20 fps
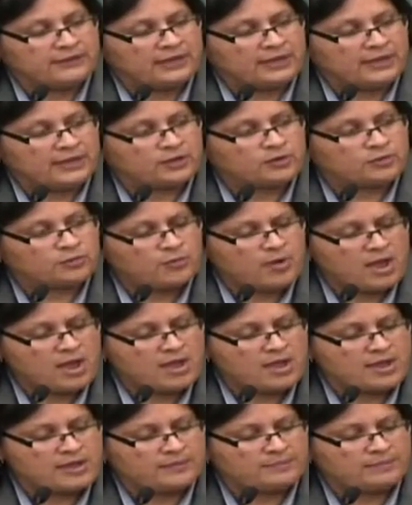a
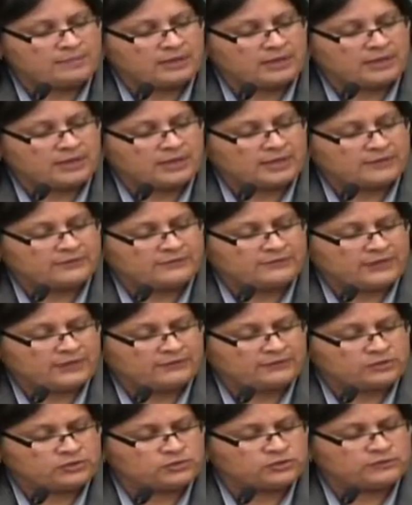crime, if
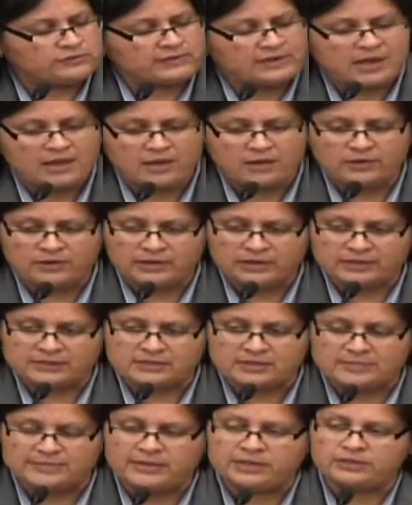a juvenile is
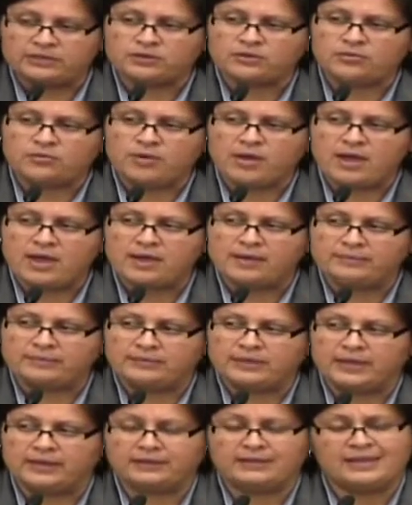committing a crime
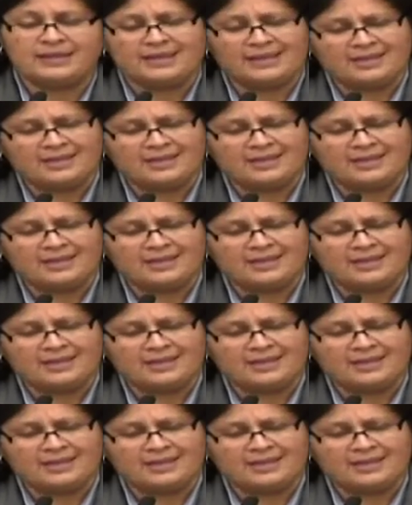that